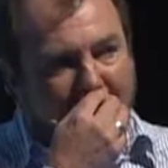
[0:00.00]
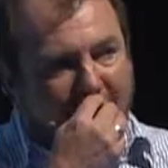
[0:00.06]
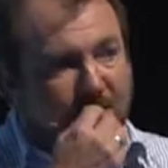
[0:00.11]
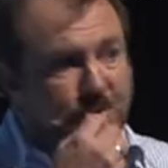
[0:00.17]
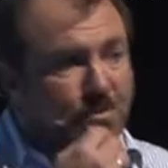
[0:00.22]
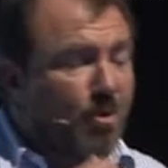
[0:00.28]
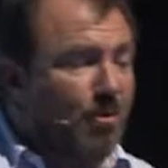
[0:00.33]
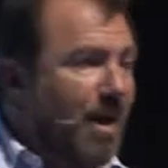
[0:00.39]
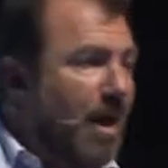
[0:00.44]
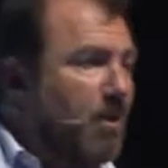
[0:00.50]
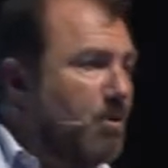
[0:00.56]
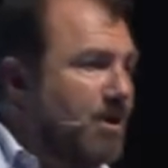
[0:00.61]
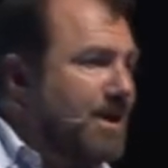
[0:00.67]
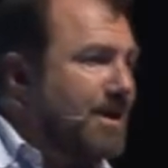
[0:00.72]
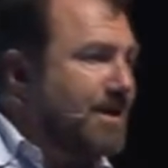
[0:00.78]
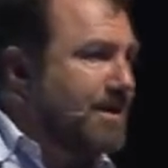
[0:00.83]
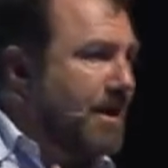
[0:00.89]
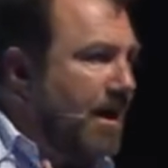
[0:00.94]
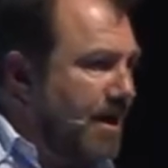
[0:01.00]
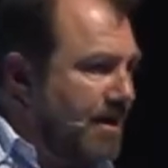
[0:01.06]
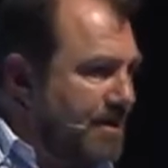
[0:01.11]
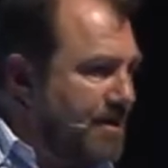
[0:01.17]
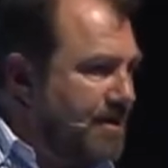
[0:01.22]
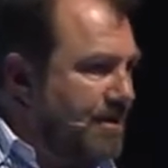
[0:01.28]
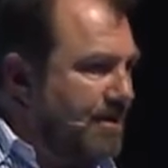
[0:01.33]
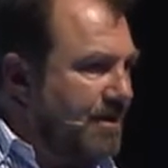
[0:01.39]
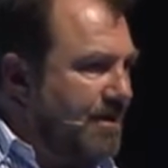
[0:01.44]
it's more about what it
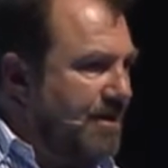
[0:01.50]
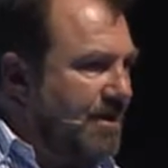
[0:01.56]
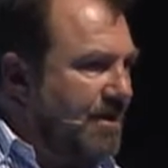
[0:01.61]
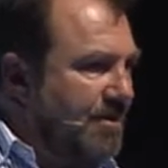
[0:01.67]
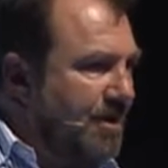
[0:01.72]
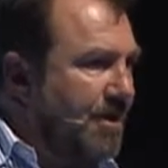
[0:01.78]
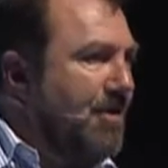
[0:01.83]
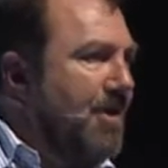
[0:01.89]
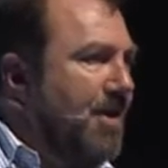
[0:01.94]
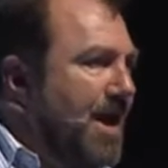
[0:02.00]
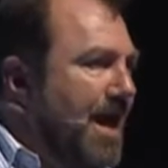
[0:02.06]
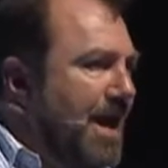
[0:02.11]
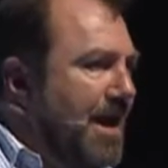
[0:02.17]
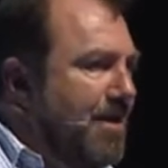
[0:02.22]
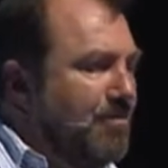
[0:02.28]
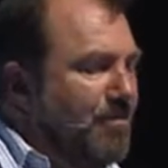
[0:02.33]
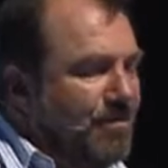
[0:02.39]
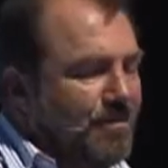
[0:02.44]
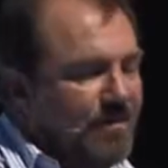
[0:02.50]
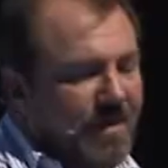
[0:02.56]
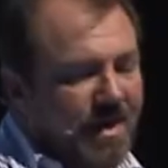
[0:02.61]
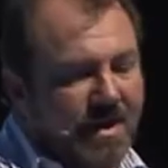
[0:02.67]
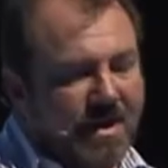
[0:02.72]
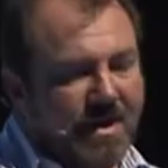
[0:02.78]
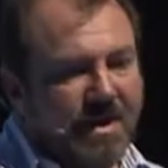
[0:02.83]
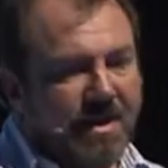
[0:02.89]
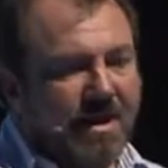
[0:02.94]
does than the name.
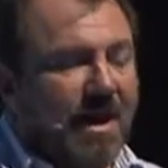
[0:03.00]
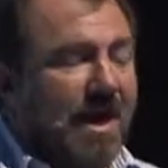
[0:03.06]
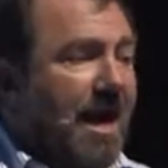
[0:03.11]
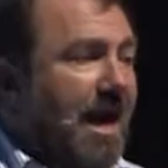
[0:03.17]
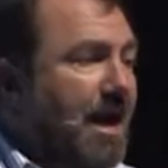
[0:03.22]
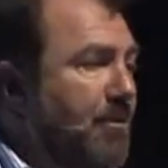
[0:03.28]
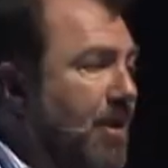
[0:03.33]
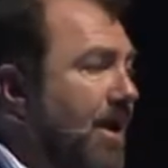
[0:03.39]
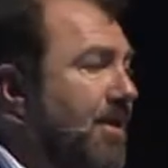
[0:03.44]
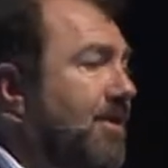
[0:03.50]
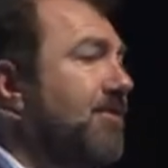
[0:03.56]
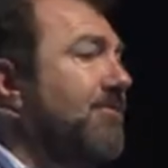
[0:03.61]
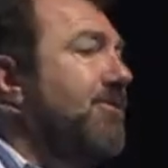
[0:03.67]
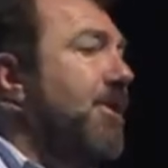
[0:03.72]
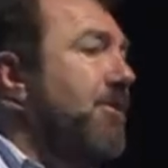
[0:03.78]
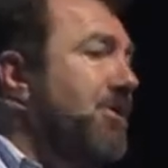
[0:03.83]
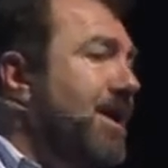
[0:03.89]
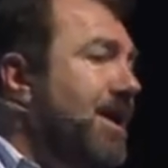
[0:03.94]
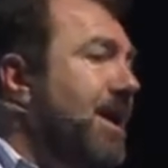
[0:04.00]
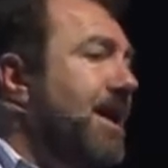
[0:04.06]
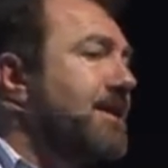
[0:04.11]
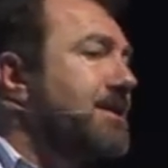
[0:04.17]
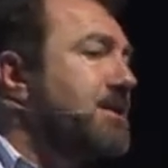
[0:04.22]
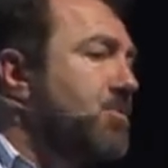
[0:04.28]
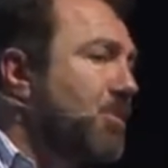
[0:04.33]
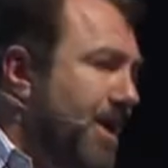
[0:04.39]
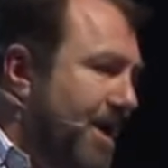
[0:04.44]
Anyway, the very
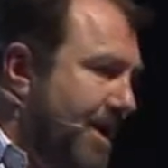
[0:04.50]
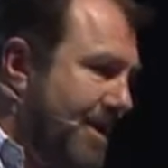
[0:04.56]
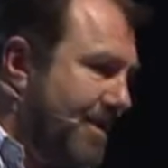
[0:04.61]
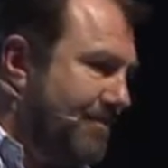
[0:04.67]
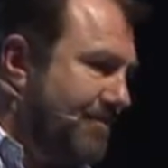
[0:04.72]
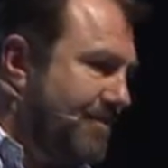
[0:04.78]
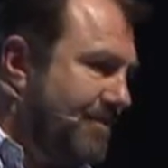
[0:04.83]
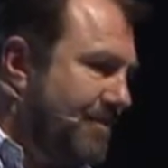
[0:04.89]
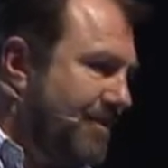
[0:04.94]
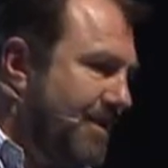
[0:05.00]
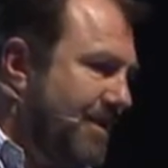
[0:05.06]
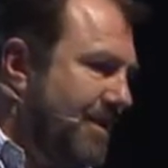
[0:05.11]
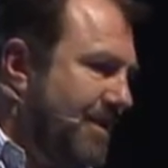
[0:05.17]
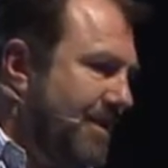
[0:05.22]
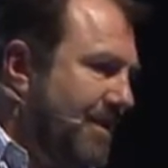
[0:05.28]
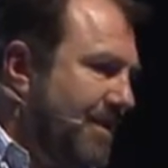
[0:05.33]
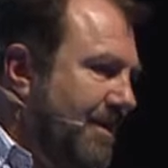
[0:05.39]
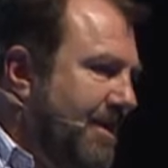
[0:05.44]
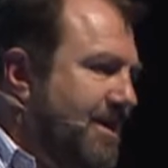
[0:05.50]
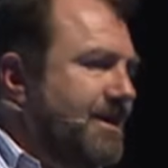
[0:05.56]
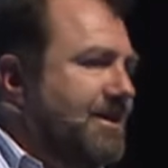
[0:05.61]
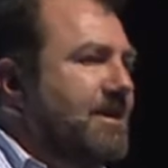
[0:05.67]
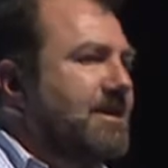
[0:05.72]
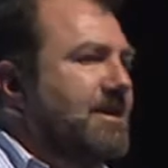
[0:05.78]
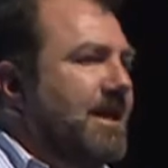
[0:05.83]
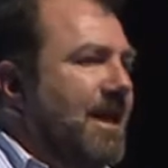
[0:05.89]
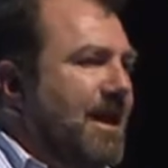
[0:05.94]
next week, this
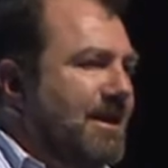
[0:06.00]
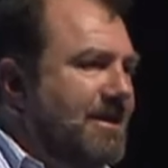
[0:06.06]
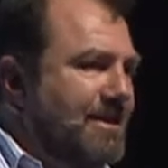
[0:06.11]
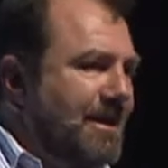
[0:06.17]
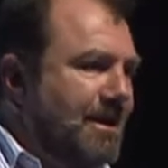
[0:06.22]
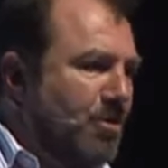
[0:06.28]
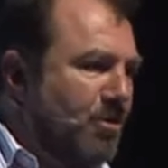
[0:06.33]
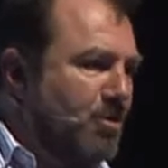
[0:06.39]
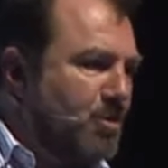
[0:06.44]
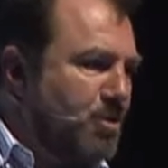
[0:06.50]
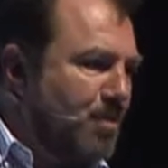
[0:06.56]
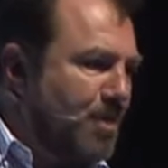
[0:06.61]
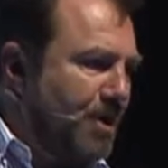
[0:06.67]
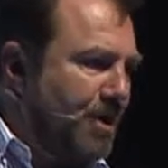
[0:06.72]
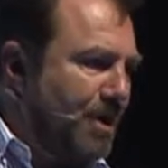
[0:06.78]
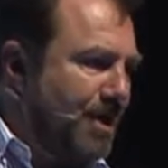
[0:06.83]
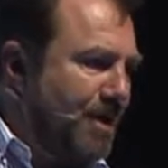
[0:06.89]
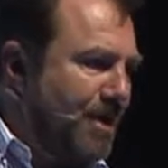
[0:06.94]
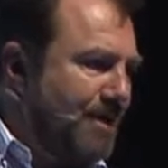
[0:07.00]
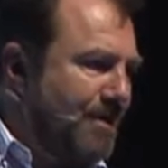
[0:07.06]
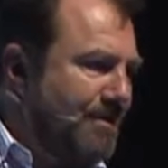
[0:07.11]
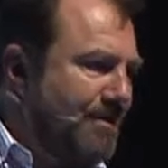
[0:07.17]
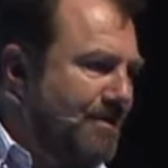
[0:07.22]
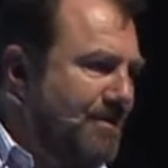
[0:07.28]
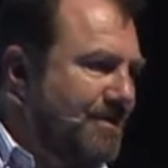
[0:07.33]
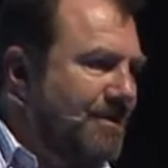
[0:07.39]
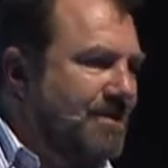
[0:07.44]
dyslexic entrepreneur
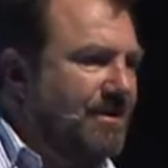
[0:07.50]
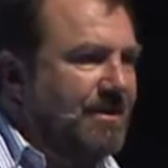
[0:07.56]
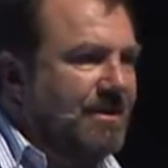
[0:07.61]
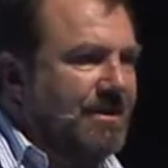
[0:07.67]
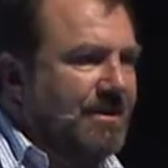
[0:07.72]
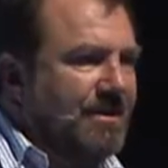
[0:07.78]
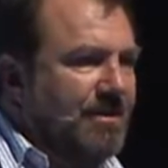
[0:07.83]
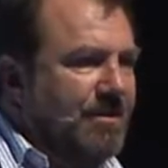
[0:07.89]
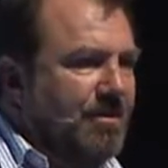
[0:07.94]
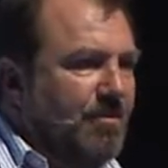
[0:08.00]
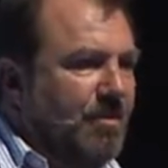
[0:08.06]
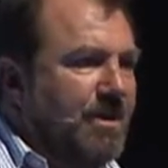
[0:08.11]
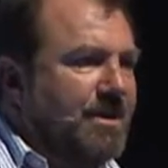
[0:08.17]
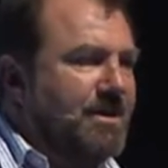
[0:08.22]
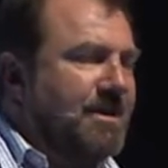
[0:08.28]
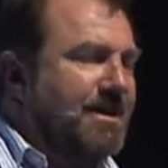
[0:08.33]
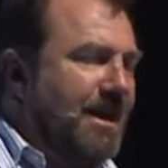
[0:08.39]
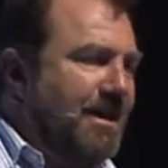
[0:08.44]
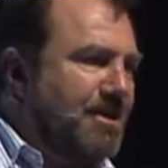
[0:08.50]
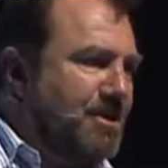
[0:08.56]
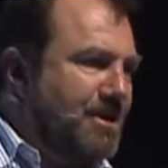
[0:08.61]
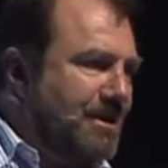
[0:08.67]
with his attention